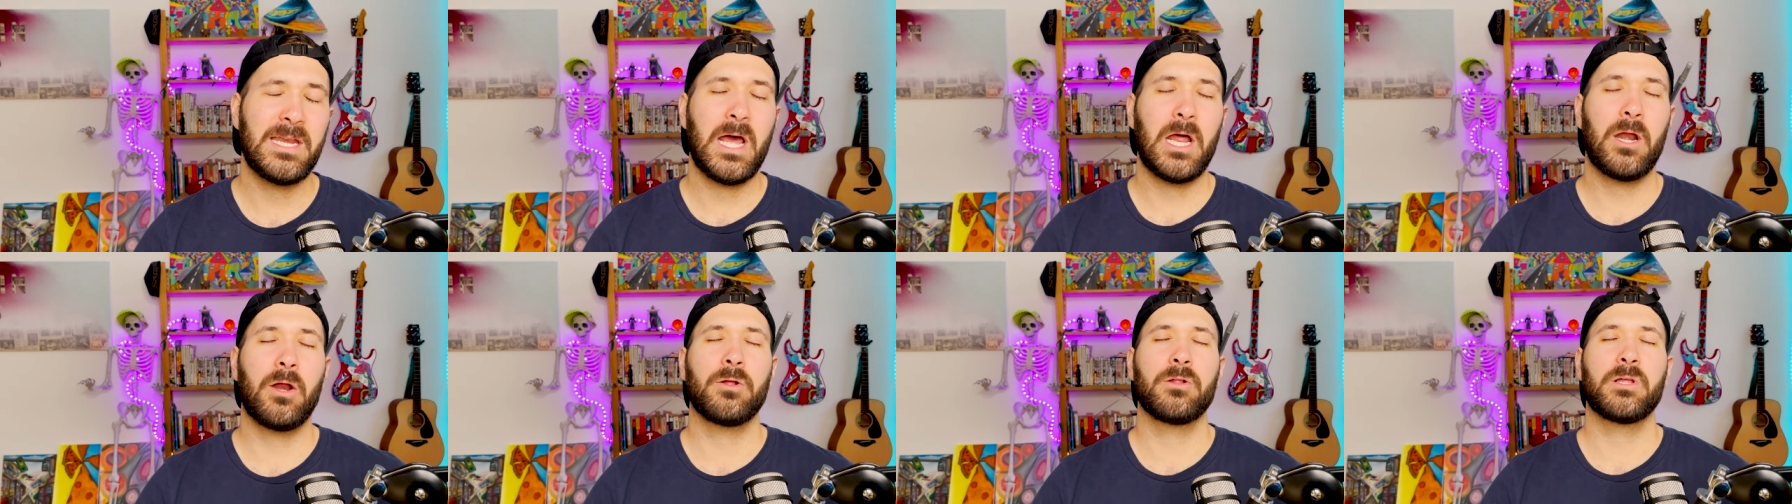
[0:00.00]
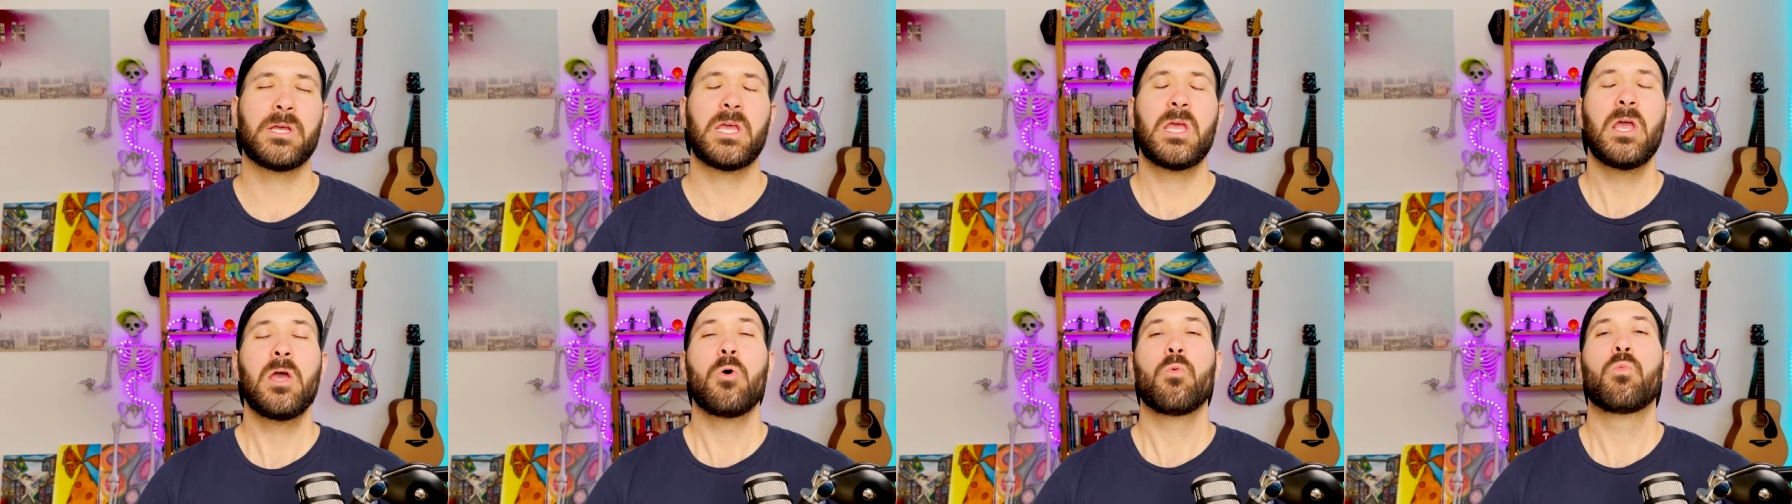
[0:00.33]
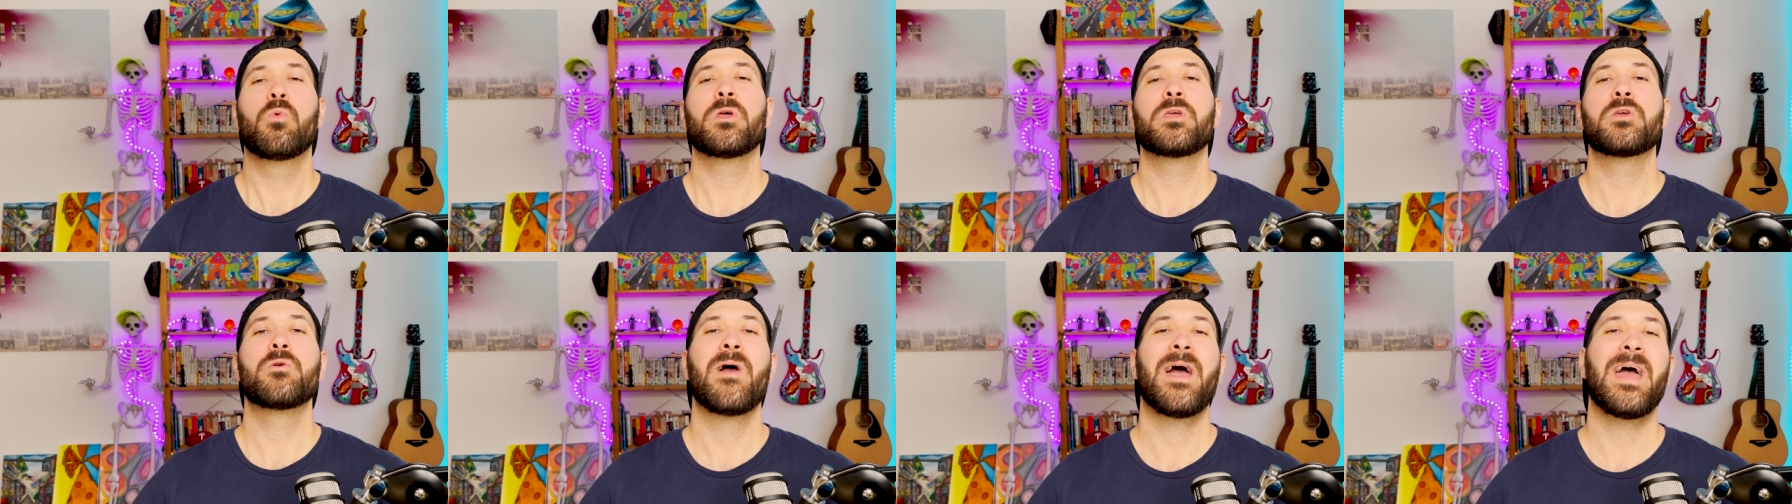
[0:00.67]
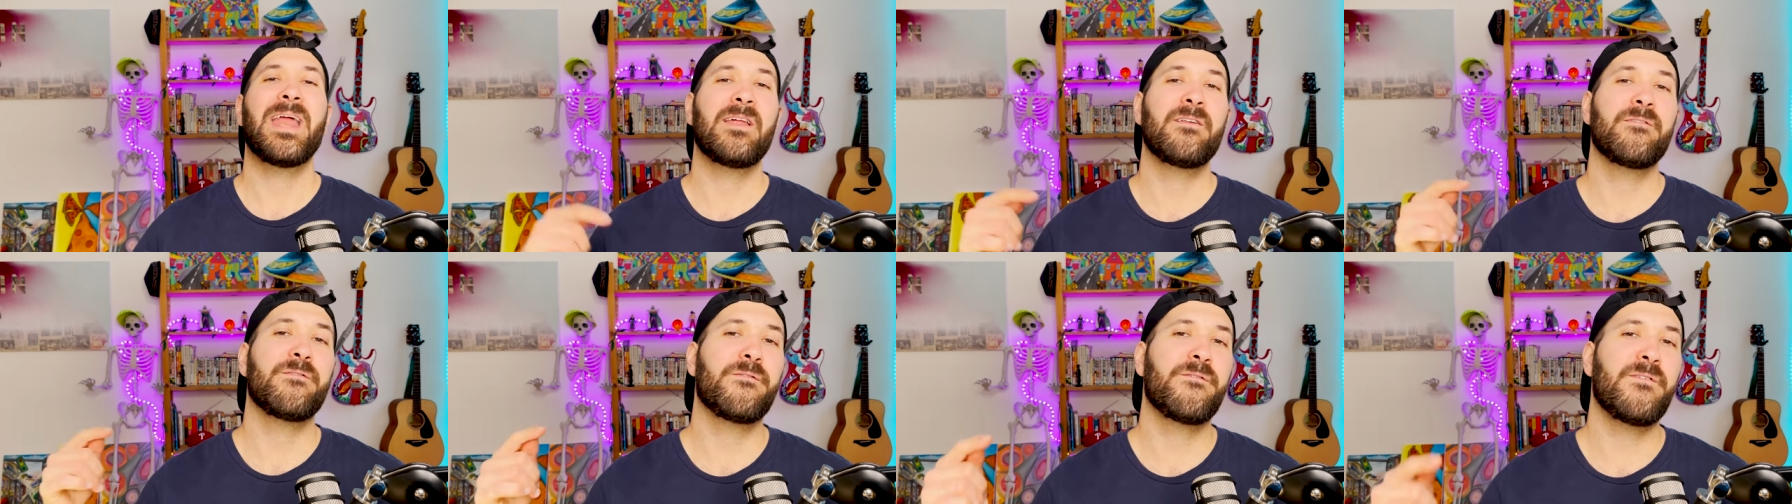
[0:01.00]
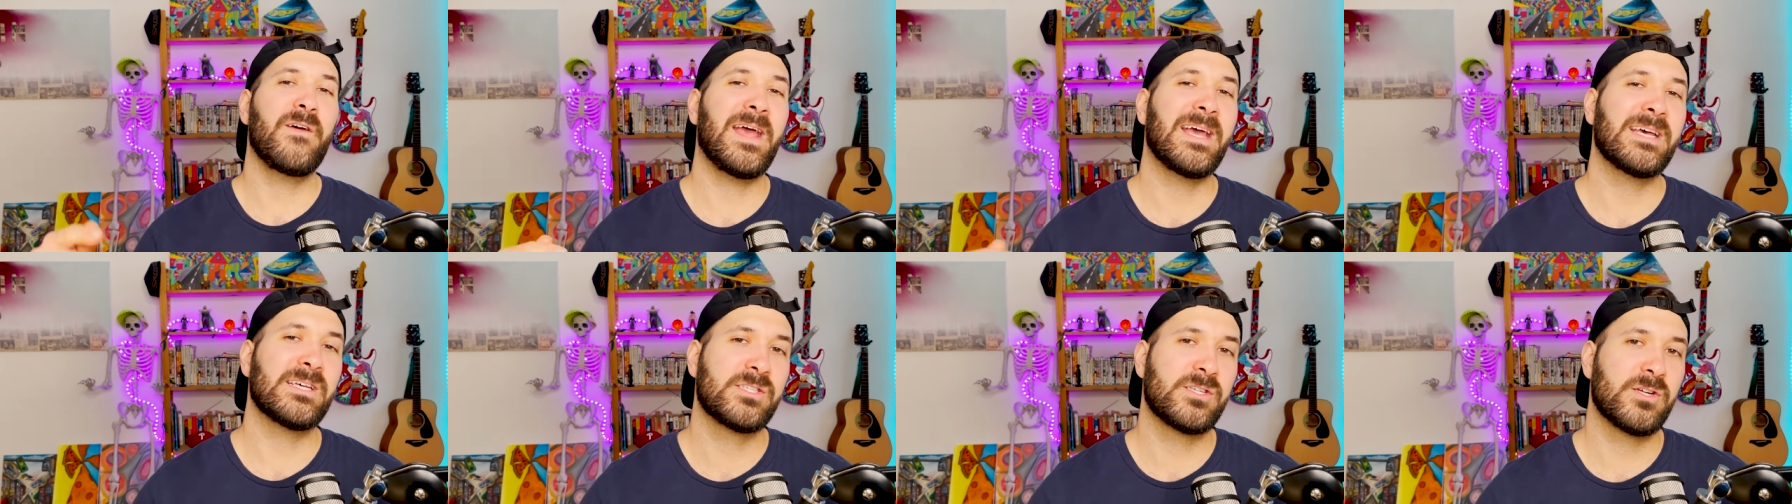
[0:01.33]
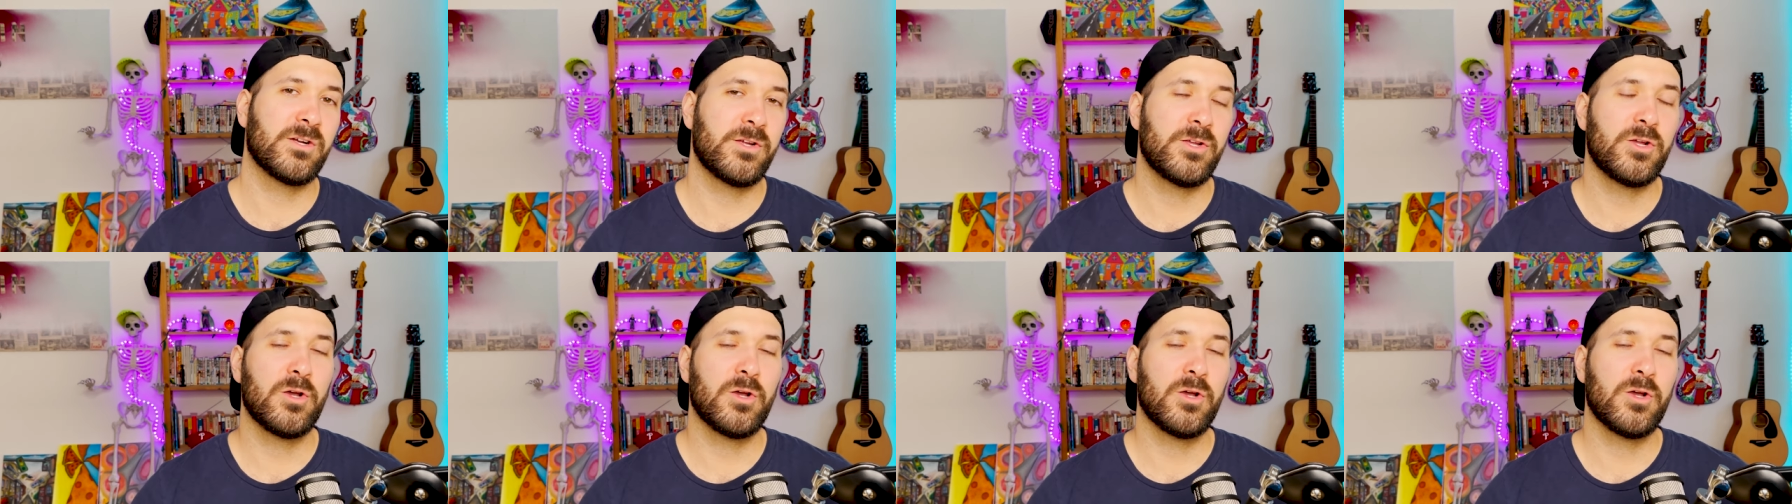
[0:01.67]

Not only will you edit faster,